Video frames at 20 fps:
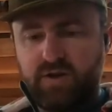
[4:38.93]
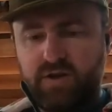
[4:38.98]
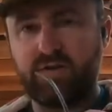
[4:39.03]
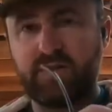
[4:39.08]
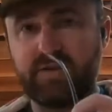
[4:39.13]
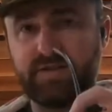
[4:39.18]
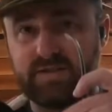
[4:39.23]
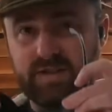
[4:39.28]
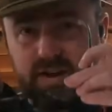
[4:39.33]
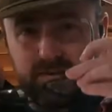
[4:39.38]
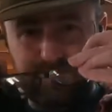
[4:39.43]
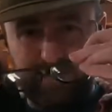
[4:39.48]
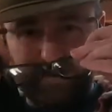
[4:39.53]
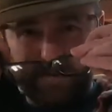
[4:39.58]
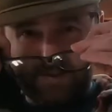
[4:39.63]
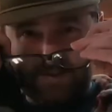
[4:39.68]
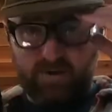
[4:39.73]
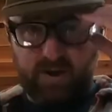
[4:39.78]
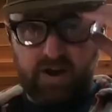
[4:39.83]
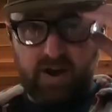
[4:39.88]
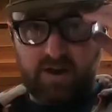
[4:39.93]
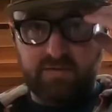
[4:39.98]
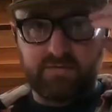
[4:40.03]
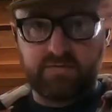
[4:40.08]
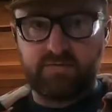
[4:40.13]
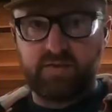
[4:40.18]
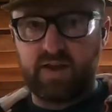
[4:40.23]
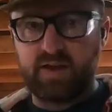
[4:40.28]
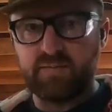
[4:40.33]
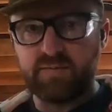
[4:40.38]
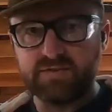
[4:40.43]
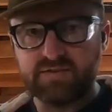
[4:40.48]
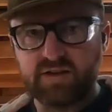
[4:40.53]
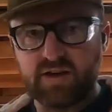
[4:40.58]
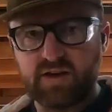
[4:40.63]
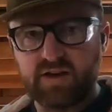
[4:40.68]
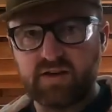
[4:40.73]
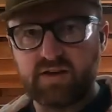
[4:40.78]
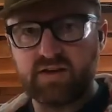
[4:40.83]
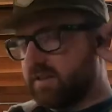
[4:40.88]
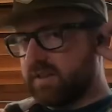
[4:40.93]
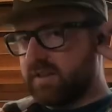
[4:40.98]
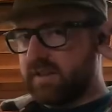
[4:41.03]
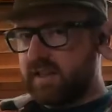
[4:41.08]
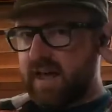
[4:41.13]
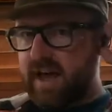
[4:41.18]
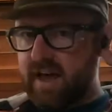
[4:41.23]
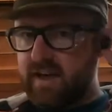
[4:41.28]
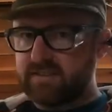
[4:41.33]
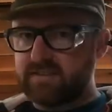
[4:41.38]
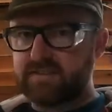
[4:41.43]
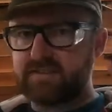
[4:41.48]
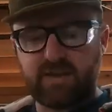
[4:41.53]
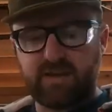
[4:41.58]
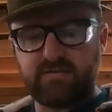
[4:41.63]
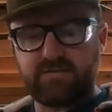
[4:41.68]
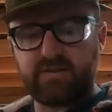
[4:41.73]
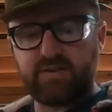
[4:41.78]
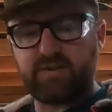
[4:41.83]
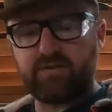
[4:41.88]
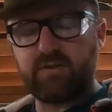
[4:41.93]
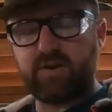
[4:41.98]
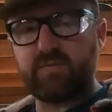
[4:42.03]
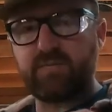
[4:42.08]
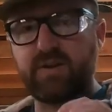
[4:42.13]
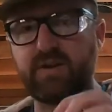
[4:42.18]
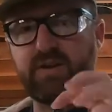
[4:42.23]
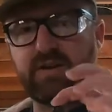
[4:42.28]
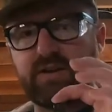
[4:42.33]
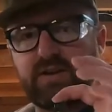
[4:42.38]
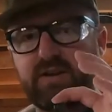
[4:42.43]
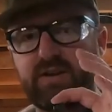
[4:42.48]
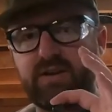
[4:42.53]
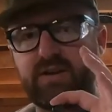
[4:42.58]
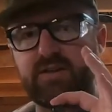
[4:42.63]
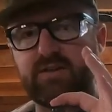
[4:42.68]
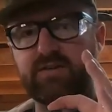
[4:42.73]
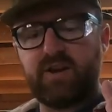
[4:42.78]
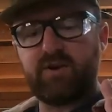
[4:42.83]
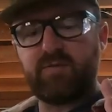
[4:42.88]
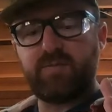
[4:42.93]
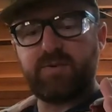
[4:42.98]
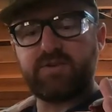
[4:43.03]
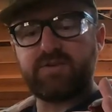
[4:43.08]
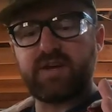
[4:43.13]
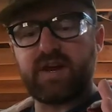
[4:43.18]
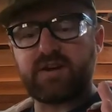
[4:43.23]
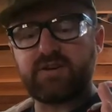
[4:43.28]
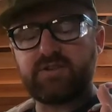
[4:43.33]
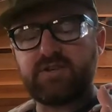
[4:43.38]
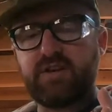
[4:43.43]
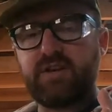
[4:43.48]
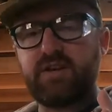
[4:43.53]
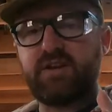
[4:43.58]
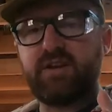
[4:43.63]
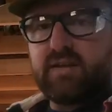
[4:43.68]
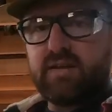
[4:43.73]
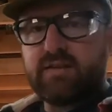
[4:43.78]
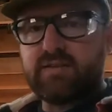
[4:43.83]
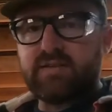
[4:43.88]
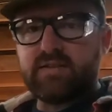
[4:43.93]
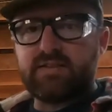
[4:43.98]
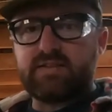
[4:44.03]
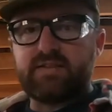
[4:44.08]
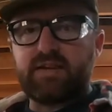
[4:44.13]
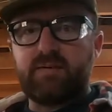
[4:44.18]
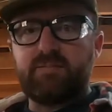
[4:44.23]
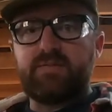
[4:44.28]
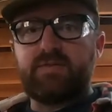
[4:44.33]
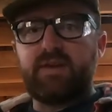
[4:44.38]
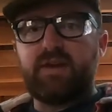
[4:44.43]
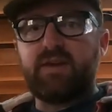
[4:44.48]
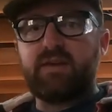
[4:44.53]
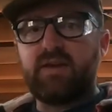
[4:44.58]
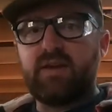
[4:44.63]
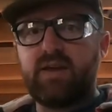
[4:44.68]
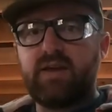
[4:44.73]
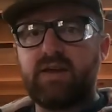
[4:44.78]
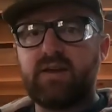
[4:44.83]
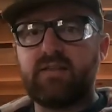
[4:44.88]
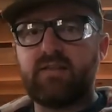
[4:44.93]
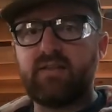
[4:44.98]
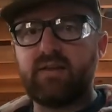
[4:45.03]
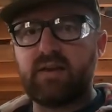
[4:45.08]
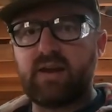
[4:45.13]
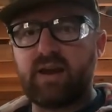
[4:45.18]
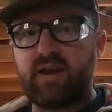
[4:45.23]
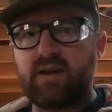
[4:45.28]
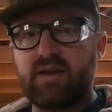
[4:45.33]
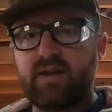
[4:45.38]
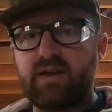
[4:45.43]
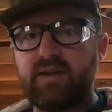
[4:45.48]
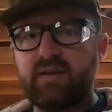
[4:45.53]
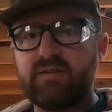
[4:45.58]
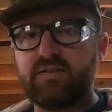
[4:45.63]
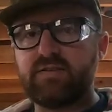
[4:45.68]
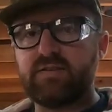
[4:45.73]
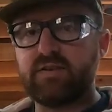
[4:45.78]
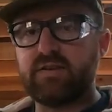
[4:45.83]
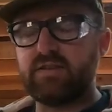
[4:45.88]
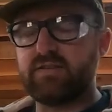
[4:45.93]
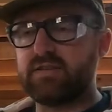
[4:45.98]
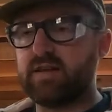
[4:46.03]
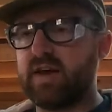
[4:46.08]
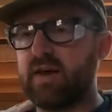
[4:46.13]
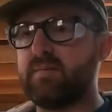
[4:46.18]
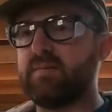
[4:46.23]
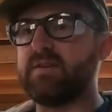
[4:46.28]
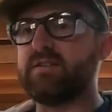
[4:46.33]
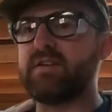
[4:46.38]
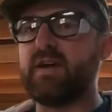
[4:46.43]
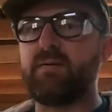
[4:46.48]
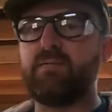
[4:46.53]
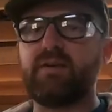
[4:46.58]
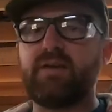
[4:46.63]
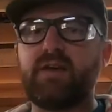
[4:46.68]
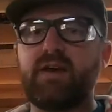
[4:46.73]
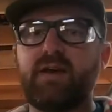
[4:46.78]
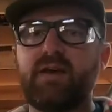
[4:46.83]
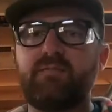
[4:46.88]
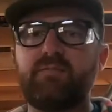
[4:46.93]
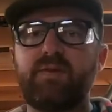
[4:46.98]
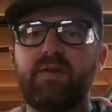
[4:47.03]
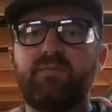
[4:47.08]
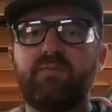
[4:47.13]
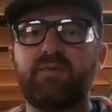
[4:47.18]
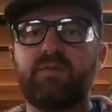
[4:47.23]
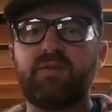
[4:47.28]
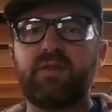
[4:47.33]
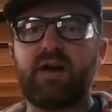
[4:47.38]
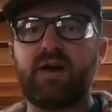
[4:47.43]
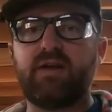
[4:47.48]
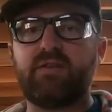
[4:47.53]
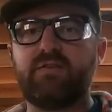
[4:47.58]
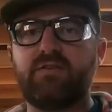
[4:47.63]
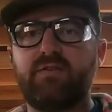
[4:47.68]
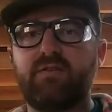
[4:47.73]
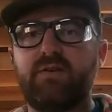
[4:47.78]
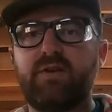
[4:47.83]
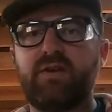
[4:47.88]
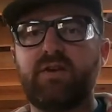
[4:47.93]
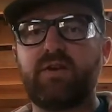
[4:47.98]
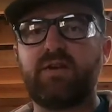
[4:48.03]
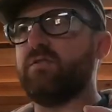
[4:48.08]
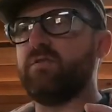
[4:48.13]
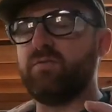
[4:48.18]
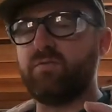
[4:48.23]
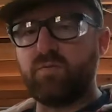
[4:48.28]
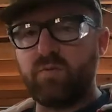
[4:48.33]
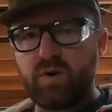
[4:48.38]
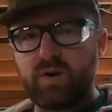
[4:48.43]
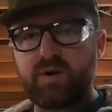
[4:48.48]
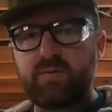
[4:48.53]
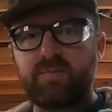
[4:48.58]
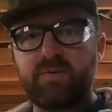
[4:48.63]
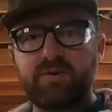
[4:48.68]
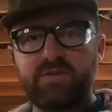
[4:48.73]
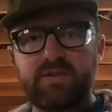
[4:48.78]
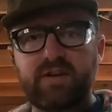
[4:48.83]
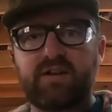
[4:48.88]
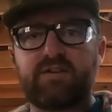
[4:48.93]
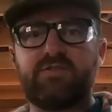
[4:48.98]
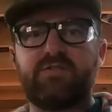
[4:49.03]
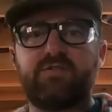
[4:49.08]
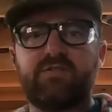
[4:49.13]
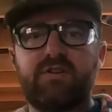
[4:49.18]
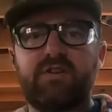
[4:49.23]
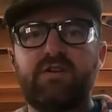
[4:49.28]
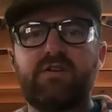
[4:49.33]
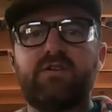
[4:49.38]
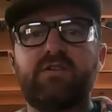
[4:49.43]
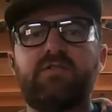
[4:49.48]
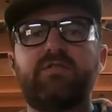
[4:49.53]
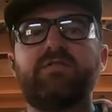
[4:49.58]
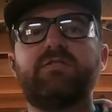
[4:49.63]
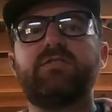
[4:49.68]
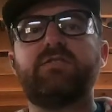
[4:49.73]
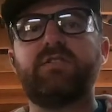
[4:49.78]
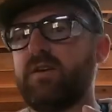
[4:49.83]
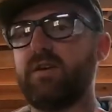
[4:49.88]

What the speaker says: All this stuff is right off of Amazon. So the last safety equipment is ear protection. This is something that I see time and time again people not doing. You want to protect your ears.